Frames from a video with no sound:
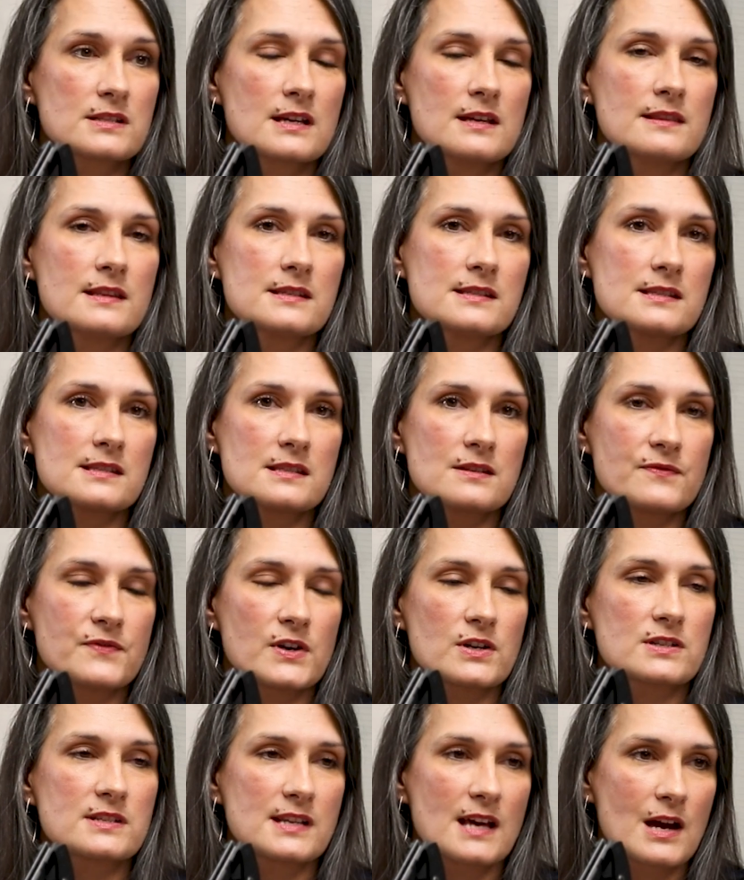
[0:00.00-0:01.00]
and this is the
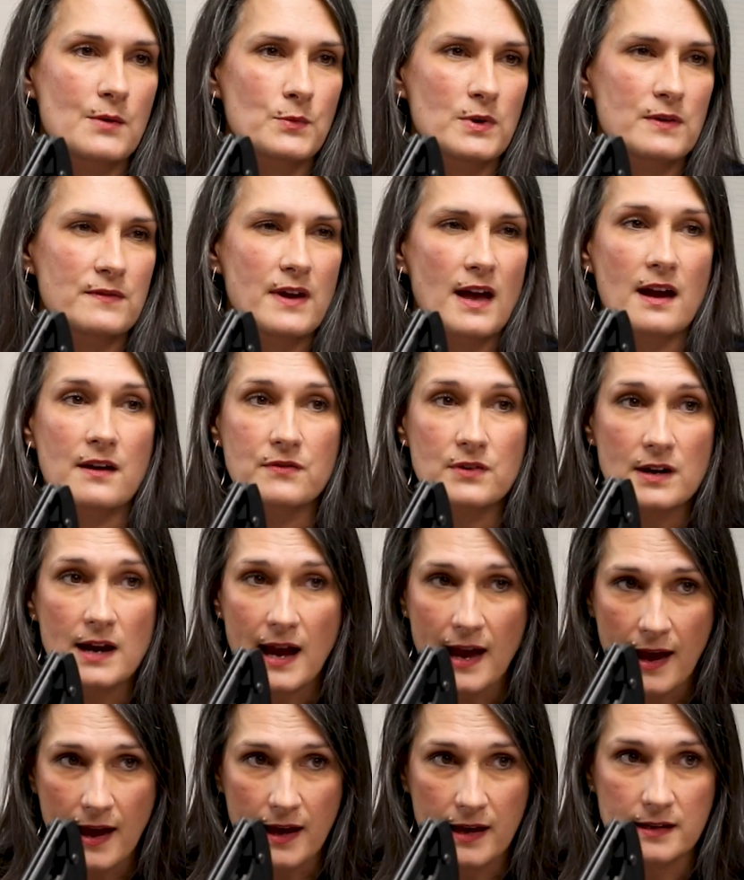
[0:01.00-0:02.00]
first time we've ever
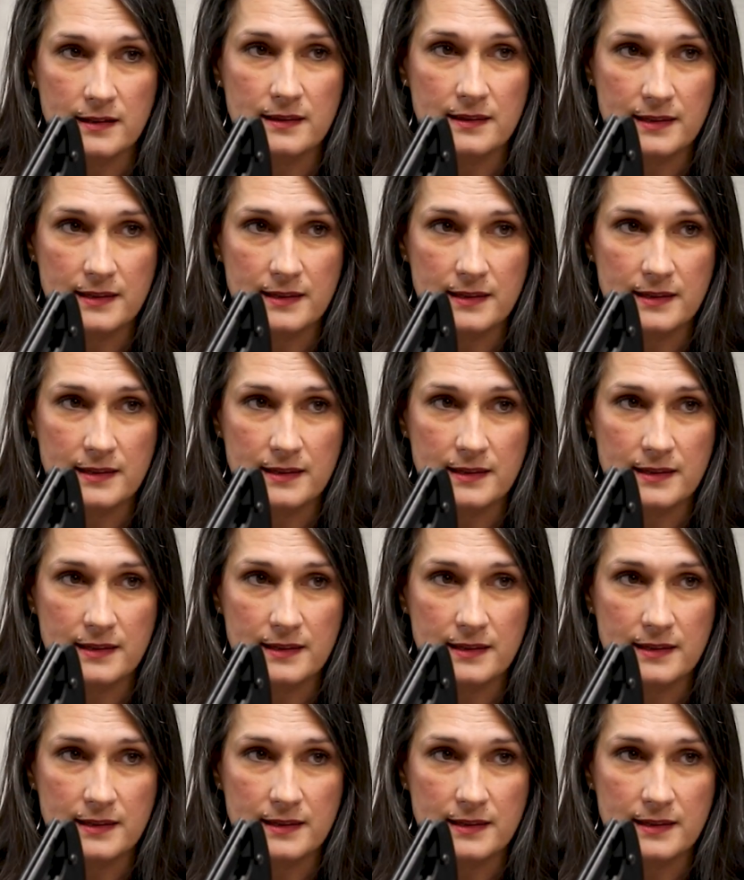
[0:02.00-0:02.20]
had